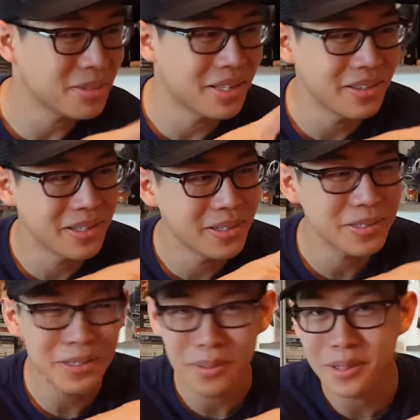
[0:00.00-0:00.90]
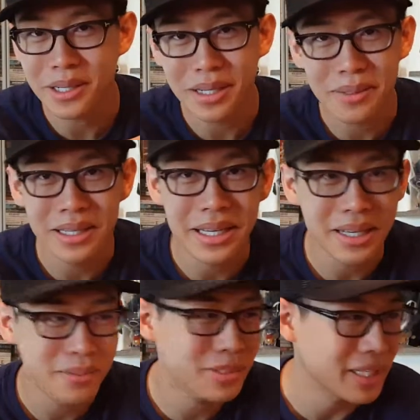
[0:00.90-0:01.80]
on there's no more EB
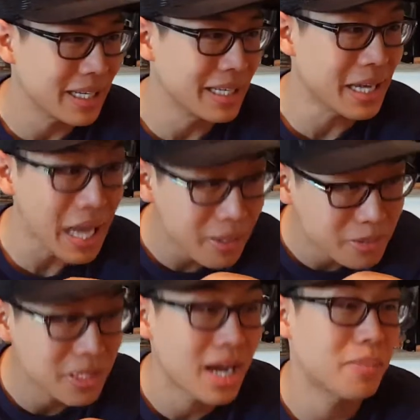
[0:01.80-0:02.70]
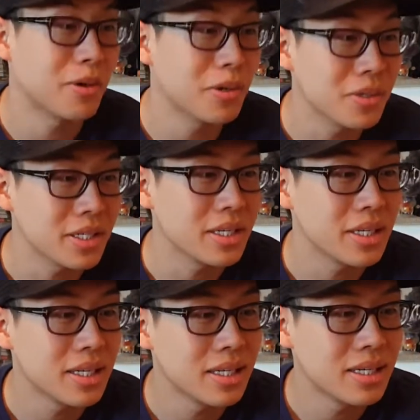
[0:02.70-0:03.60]
Games. It's like GameStop only.
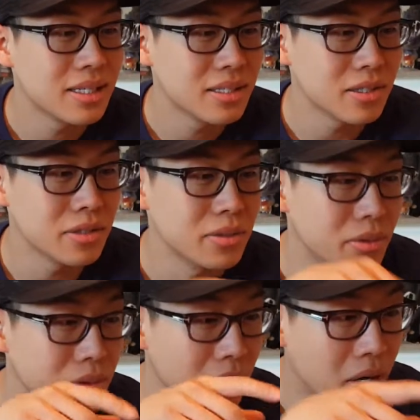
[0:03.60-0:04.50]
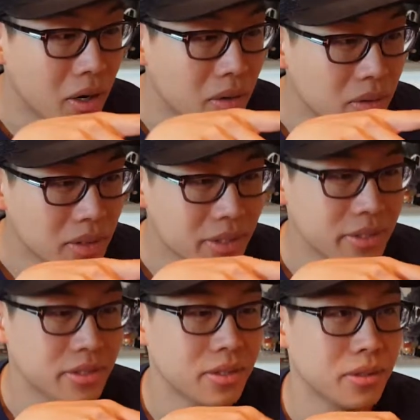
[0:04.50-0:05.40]
So this
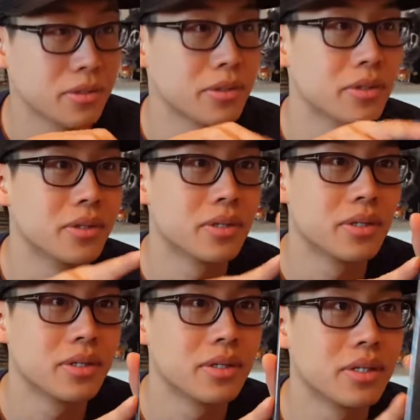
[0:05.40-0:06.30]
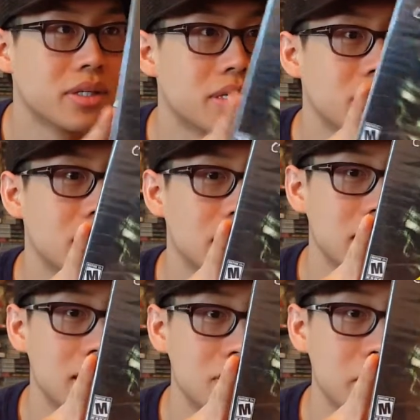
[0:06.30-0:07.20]
is old school.
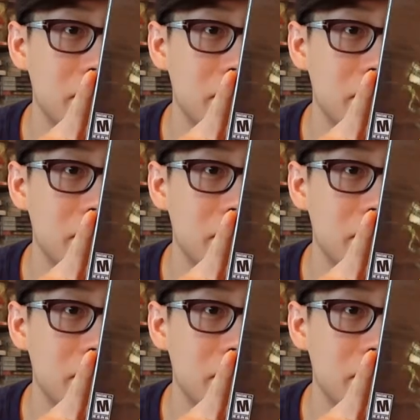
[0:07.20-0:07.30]
Made